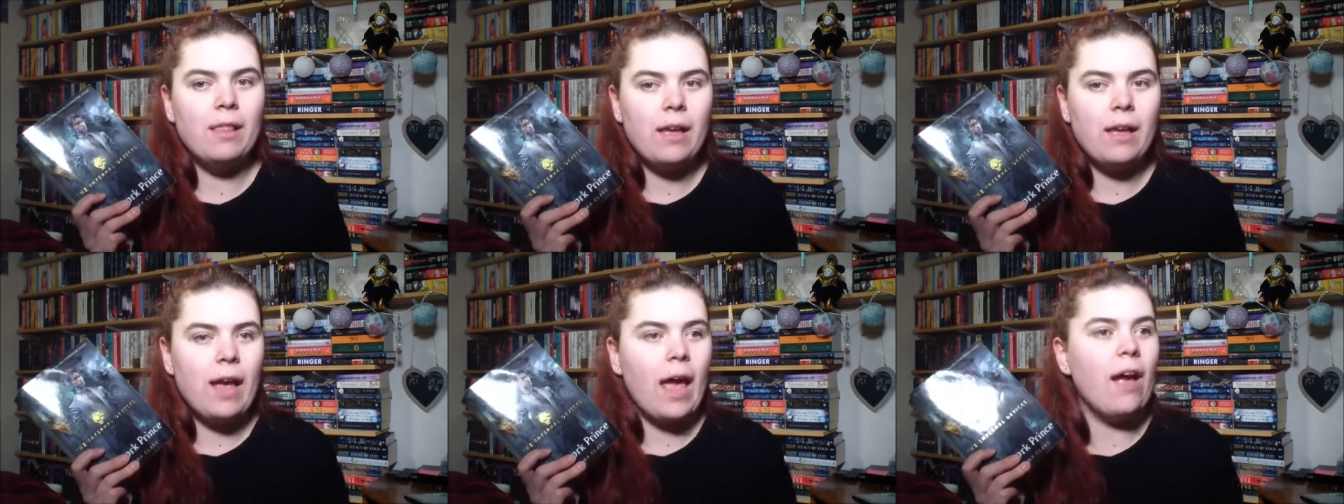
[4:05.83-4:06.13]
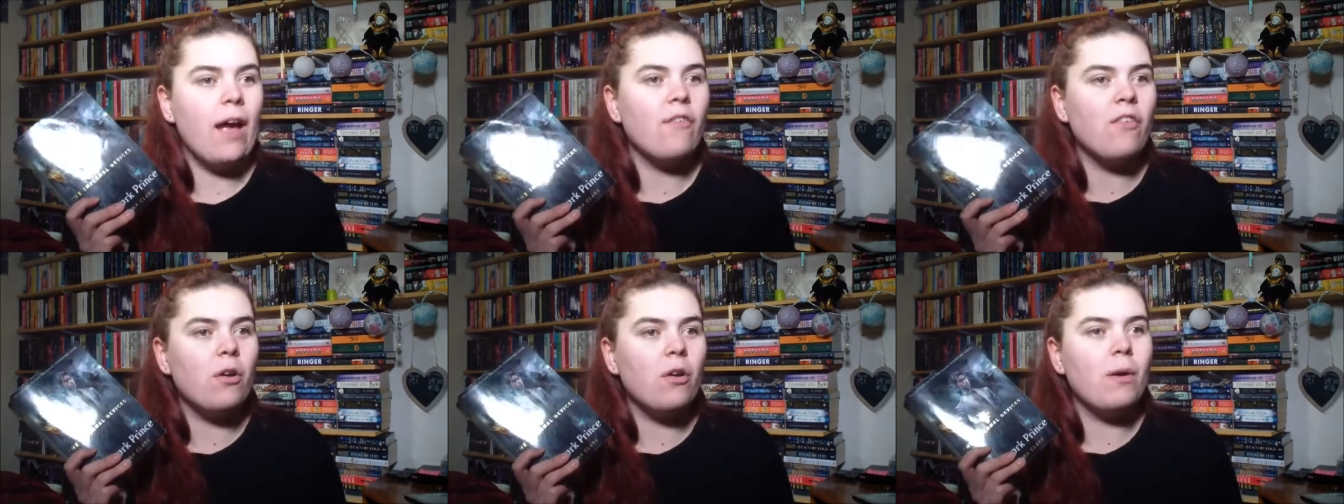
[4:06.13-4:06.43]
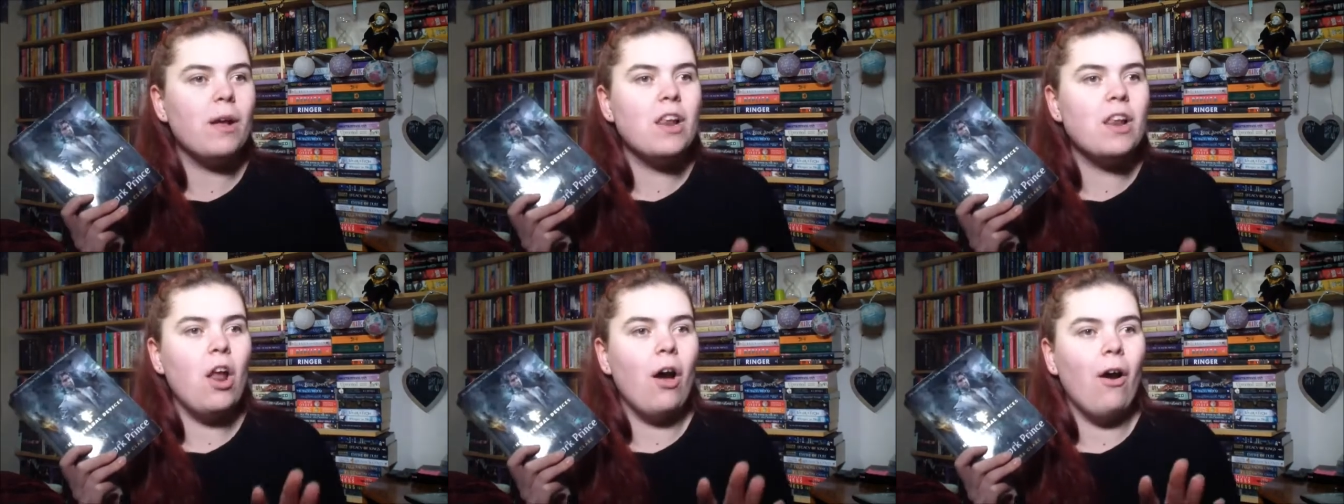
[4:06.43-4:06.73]
Like
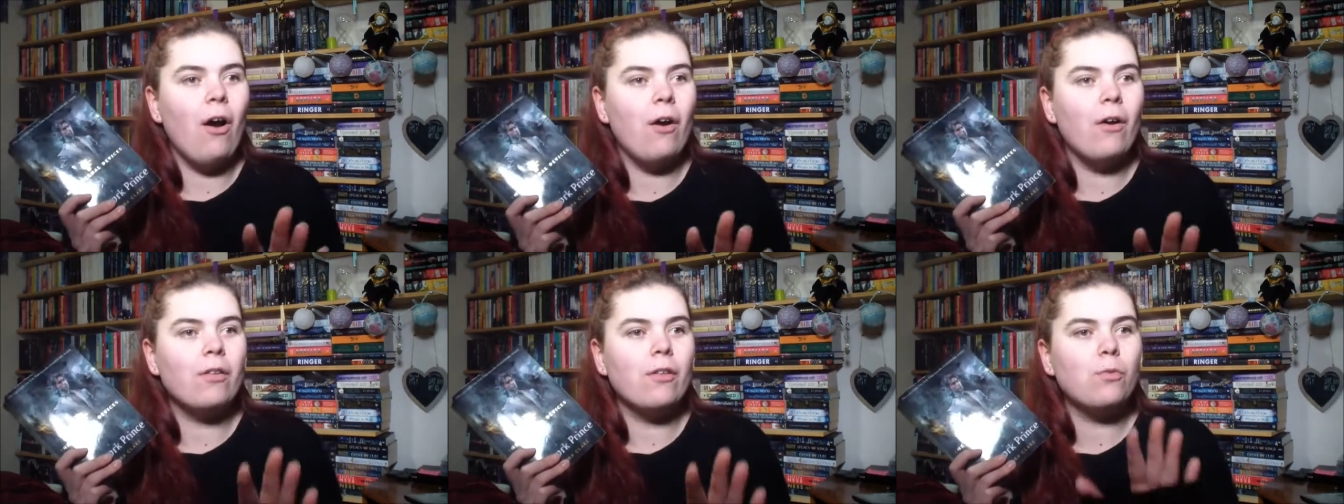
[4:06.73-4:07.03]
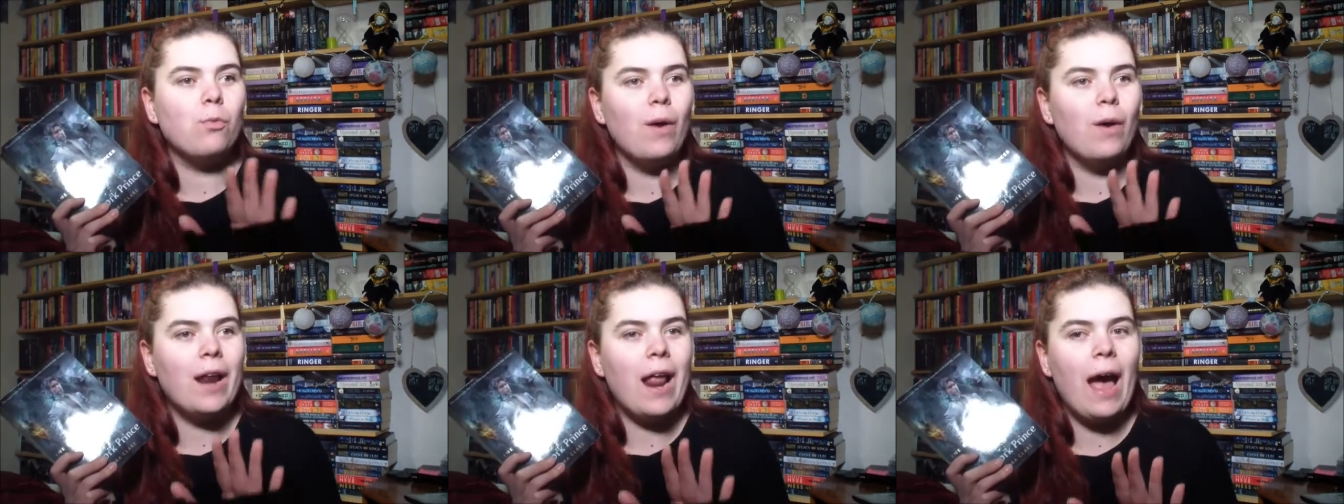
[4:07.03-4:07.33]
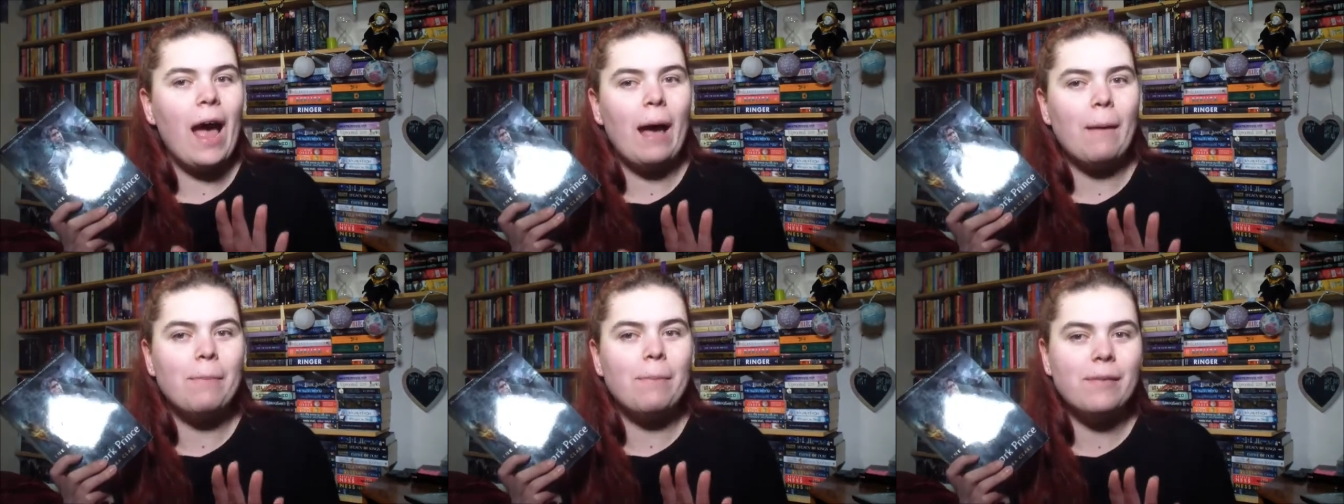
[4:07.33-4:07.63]
everyone knows what
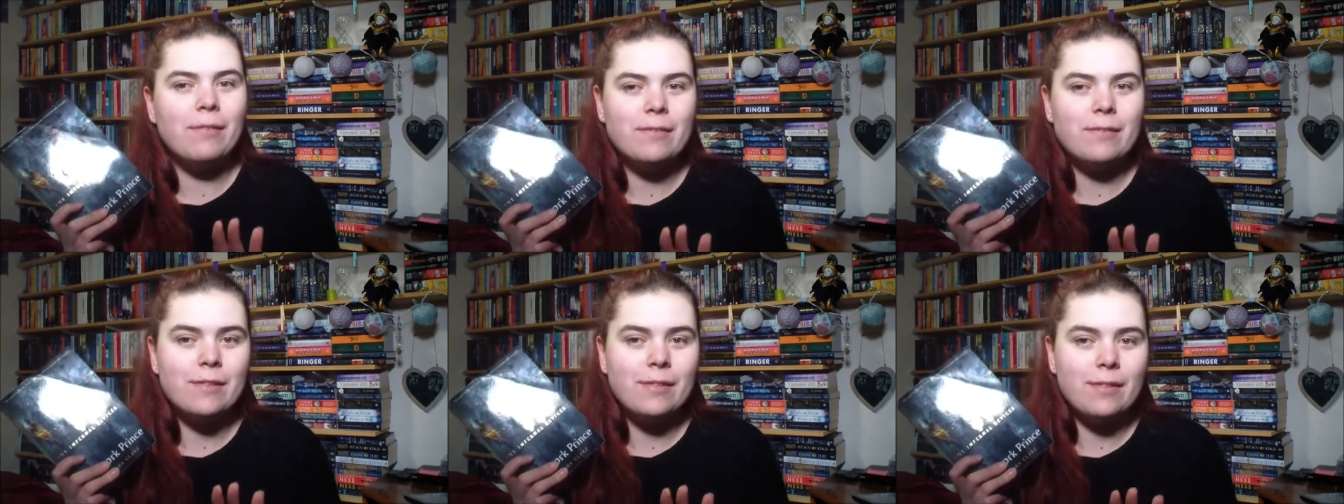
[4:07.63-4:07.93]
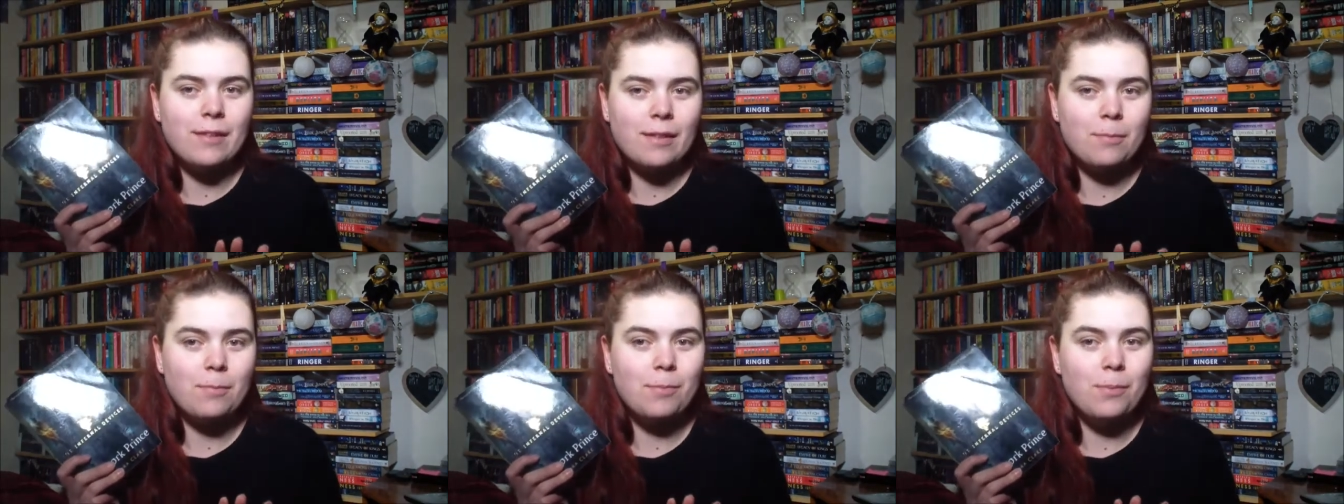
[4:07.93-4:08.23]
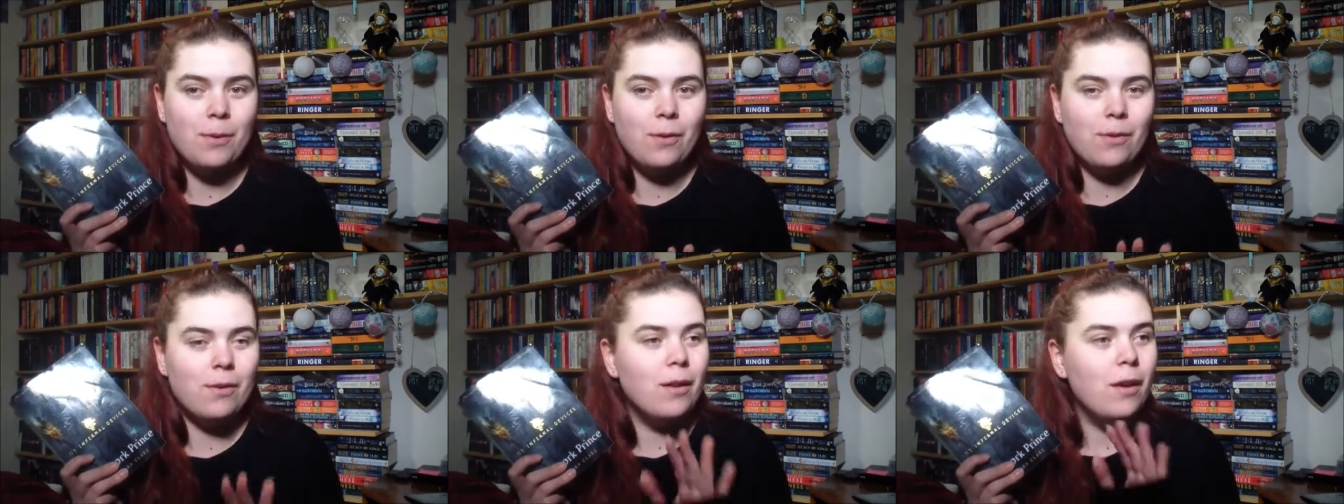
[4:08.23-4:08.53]
happens in this
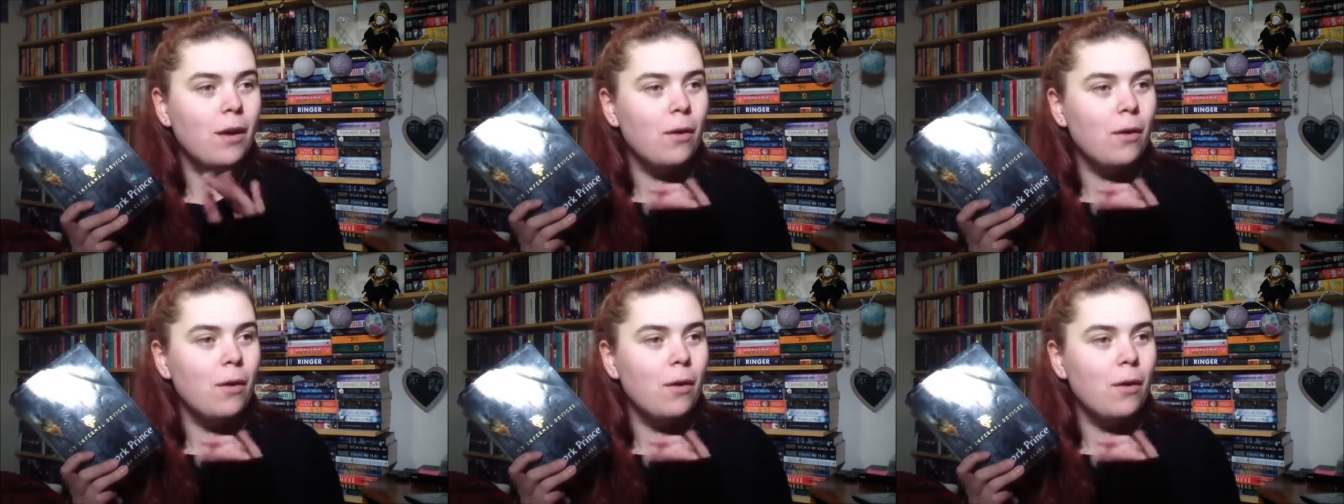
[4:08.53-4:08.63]
book